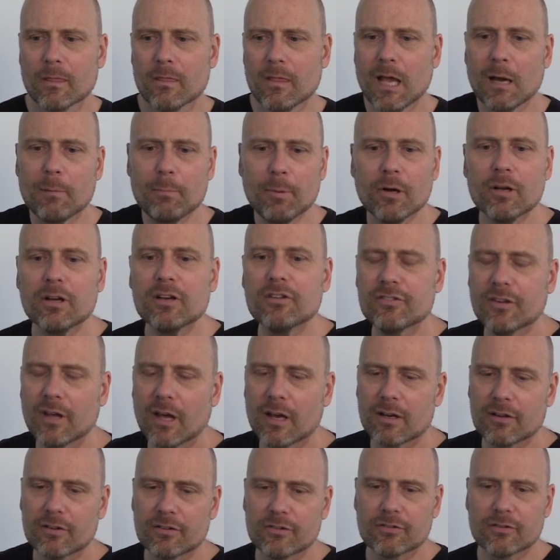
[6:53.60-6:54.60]
Now, Bernie
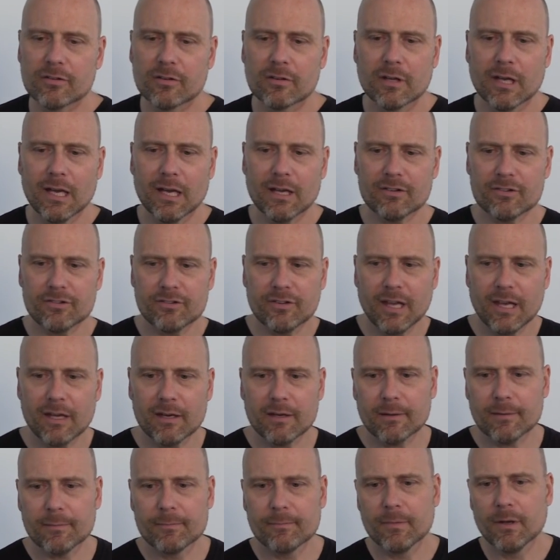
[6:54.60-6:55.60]
Sanders has
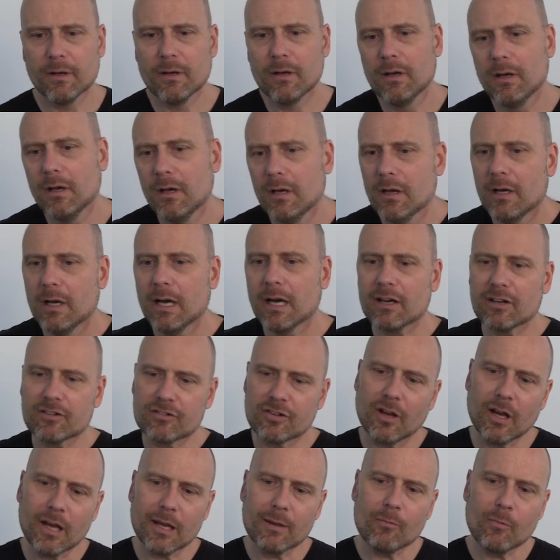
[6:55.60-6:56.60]
said, at a
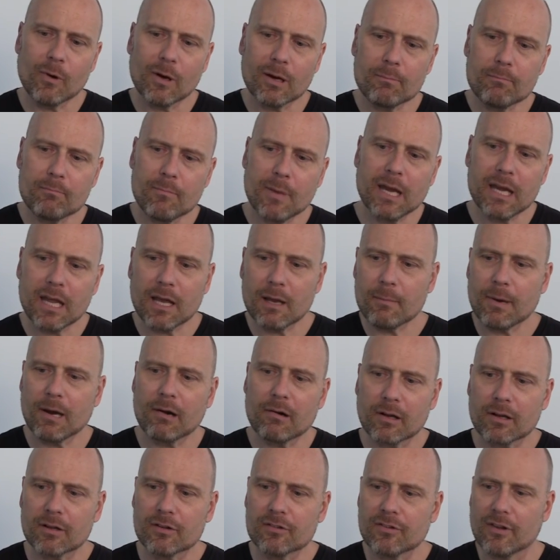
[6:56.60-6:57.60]
time when many
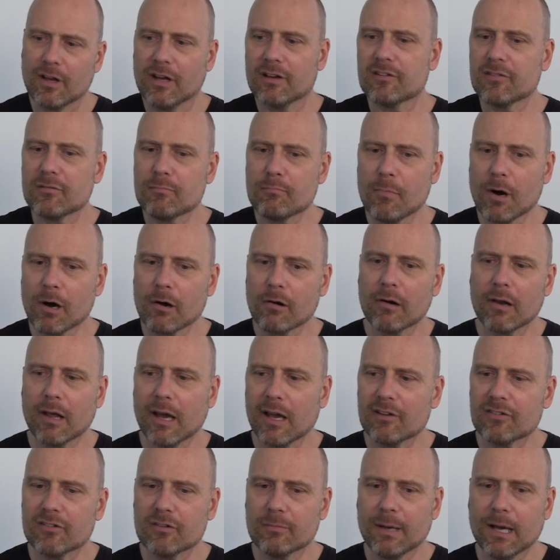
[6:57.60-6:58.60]
Americans are
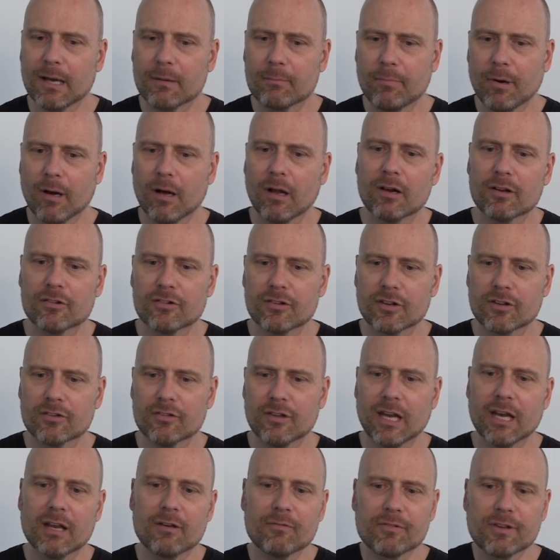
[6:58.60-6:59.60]
demoralized about politics
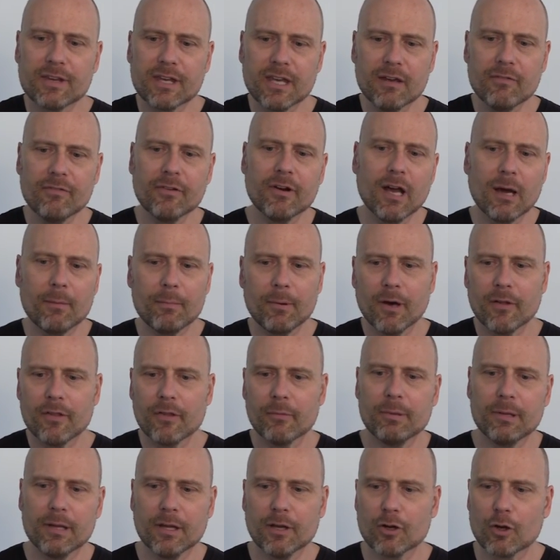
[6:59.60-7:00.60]
and have given up on
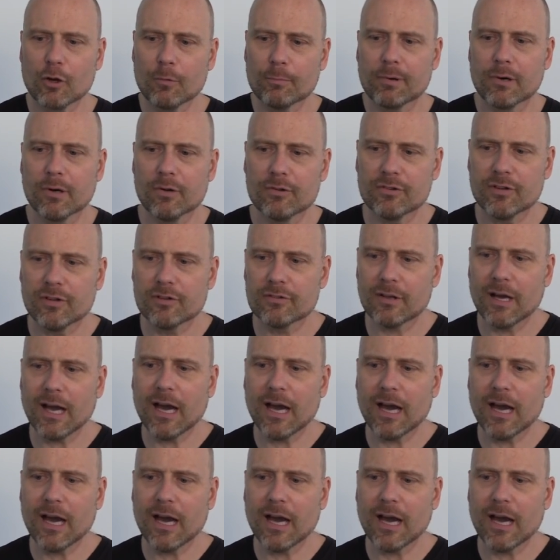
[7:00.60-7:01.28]
the political process,